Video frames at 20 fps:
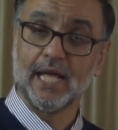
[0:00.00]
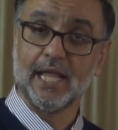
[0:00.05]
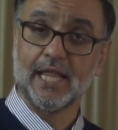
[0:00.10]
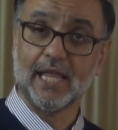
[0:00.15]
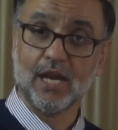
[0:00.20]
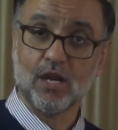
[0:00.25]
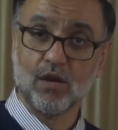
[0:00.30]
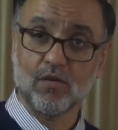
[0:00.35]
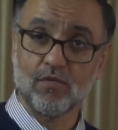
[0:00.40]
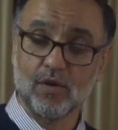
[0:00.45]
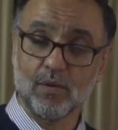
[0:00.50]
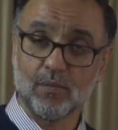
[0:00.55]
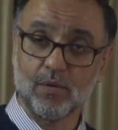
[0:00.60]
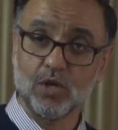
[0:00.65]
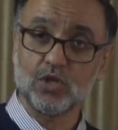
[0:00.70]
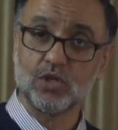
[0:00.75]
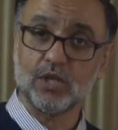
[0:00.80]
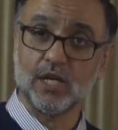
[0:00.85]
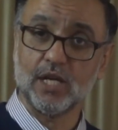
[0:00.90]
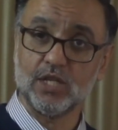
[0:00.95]
Thank you very
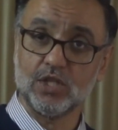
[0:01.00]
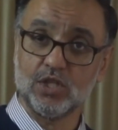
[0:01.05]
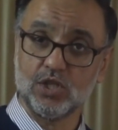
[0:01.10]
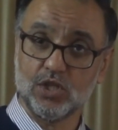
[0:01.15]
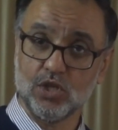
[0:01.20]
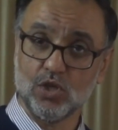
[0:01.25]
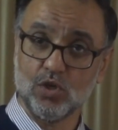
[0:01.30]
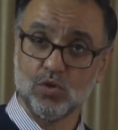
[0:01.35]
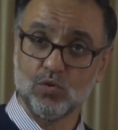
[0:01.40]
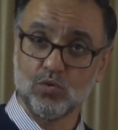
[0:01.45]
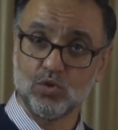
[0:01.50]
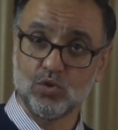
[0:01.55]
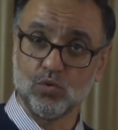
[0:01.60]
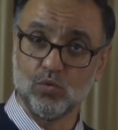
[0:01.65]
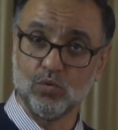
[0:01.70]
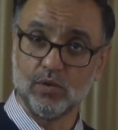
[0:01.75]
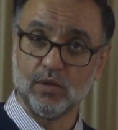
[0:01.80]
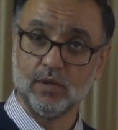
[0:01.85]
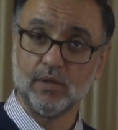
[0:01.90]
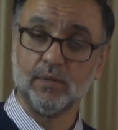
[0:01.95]
much, and see you
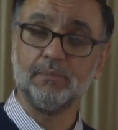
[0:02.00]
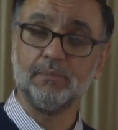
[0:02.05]
soon.